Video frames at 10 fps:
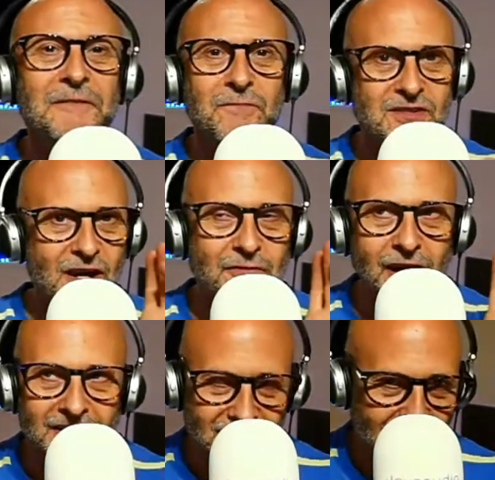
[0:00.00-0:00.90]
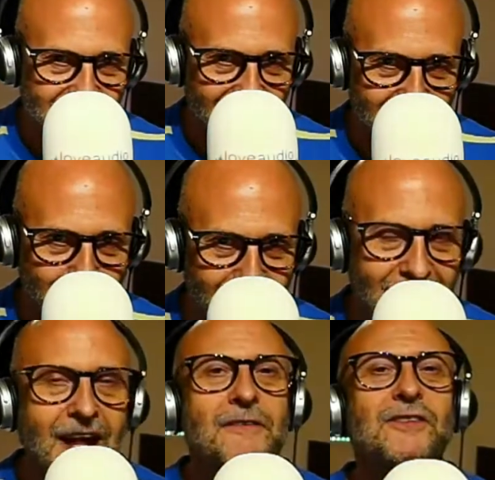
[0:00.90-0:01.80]
So far, just don't tell anybody.
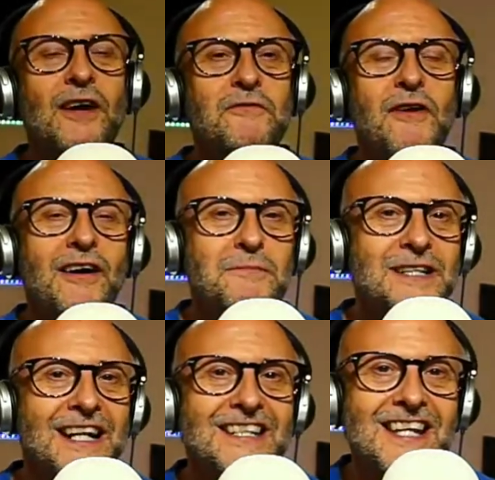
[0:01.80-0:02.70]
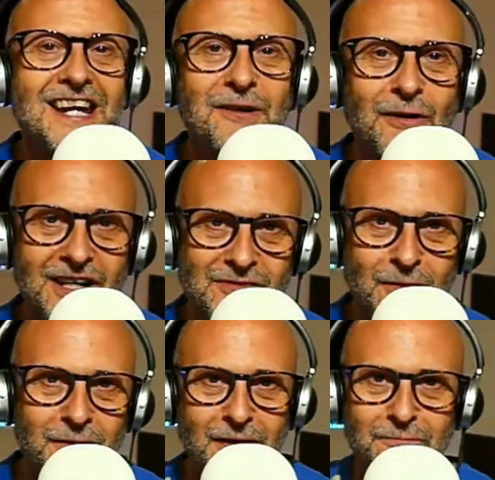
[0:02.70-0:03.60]
So far, I've been getting takeaways
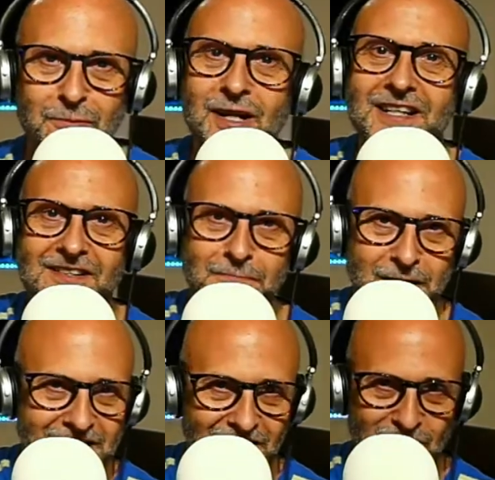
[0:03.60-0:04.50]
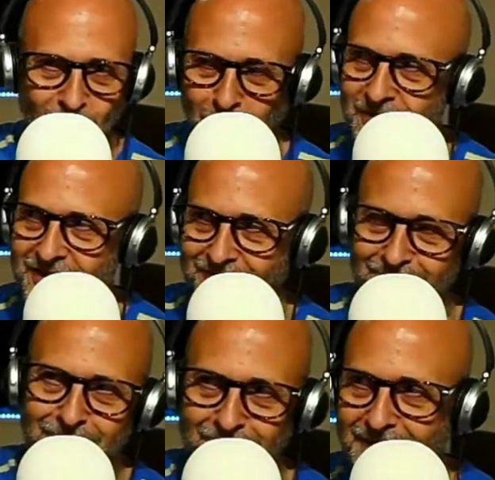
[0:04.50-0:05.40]
from a brilliant pizza shop, which is
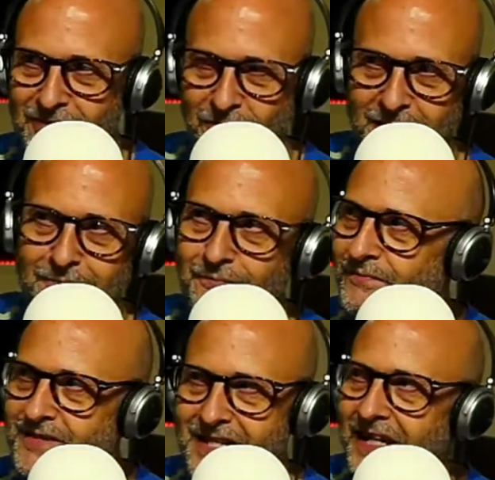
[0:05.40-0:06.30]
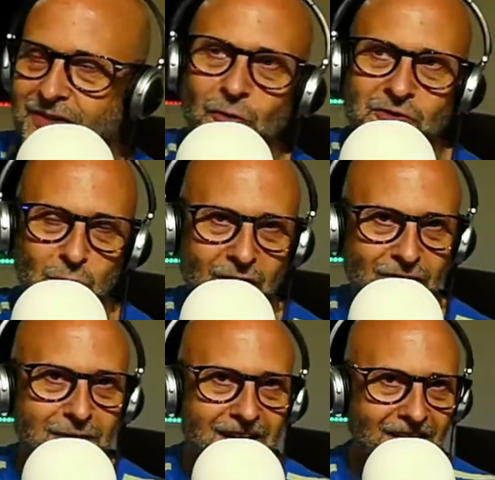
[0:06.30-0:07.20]
literally 10 doors away
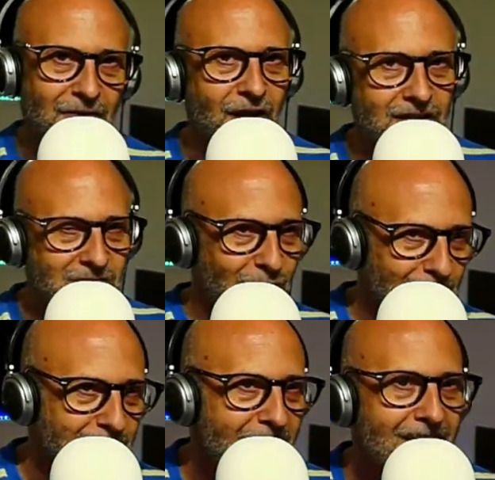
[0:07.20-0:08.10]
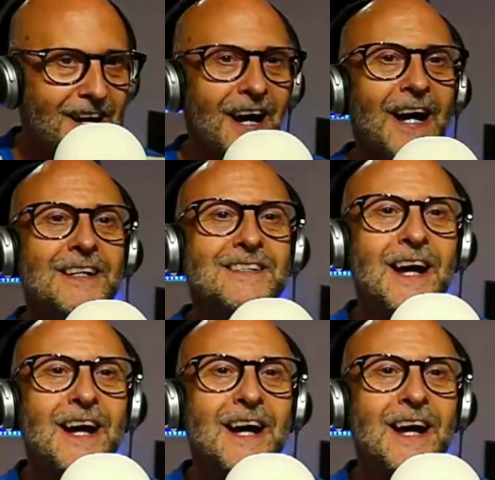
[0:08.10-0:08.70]
from here on the high street. And